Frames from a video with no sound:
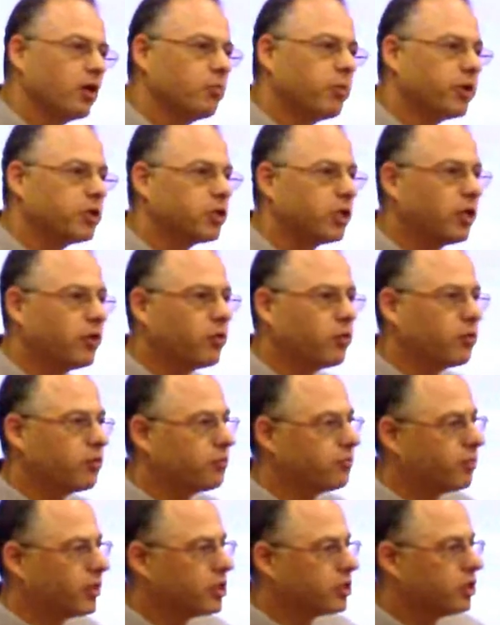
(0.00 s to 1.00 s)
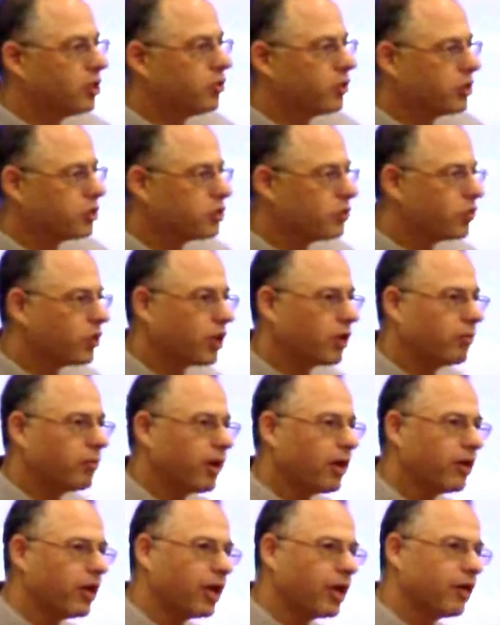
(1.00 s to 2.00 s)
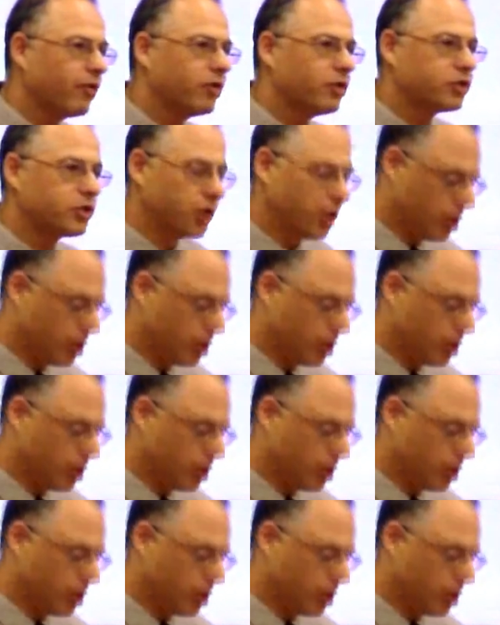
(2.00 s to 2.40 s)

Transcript: Basically what you're talking about here is